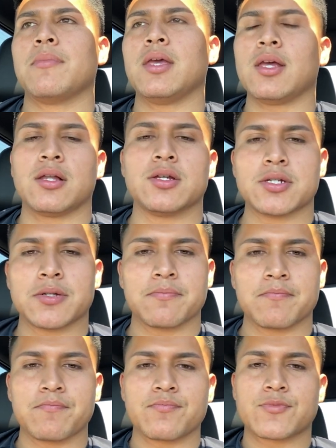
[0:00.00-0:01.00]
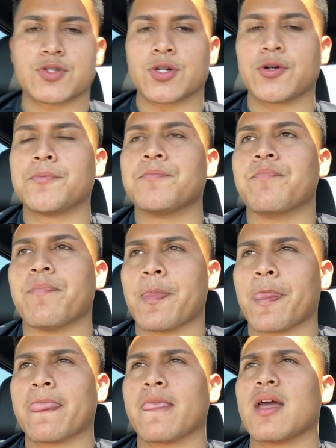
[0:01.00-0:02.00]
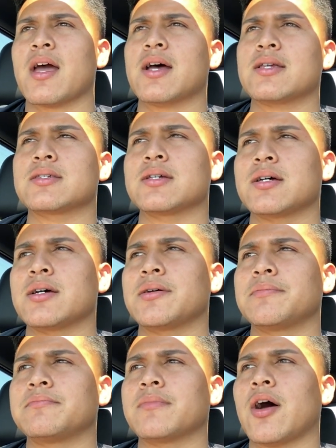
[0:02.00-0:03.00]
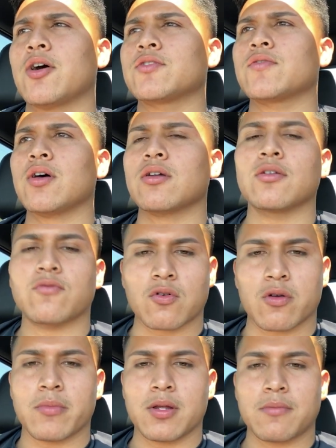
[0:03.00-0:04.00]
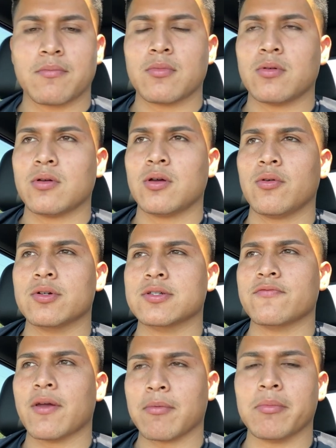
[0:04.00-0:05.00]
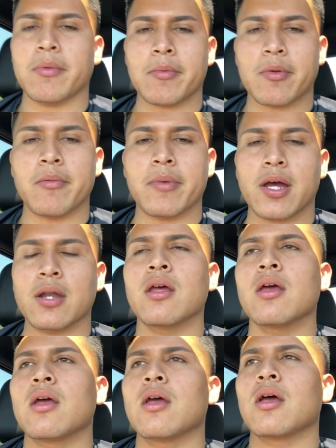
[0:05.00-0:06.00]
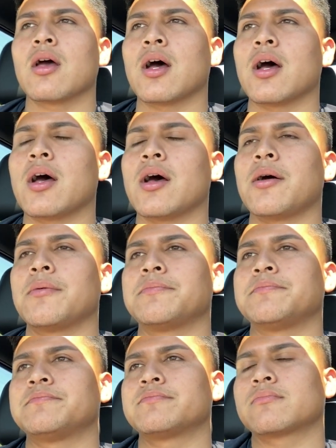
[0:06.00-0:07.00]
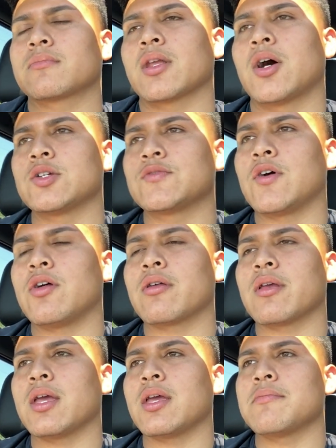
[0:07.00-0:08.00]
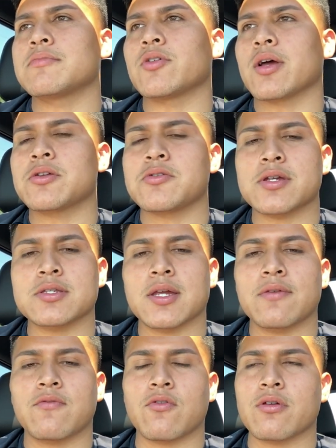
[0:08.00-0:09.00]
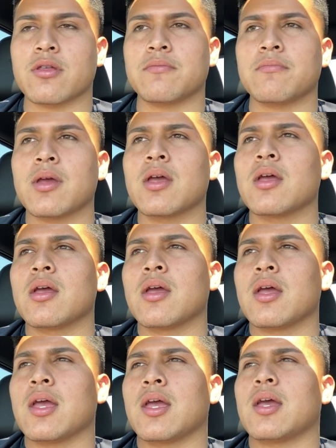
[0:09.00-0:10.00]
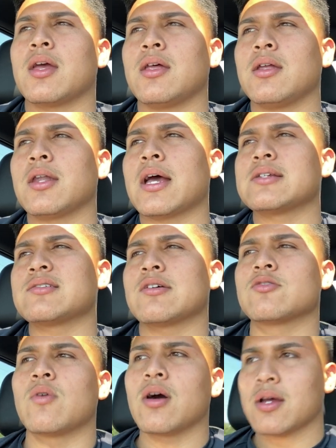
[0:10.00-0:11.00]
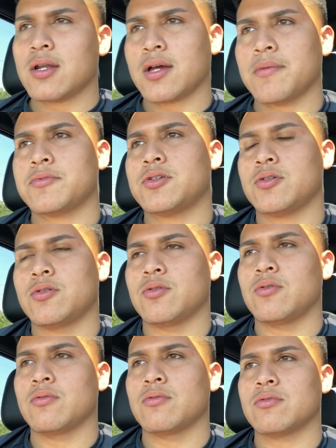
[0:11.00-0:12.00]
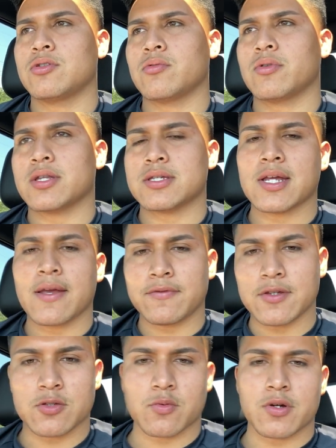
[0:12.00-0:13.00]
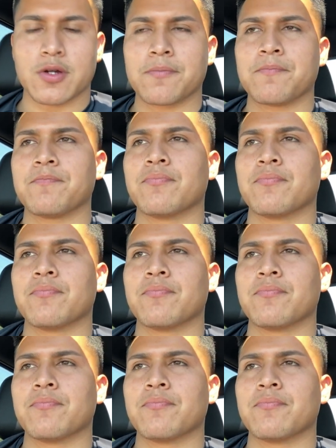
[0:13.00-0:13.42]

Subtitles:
English. So as I was following the foreman, who was a family member of mine, I was following him so I could translate for them. And as I was walking up to where the safeties were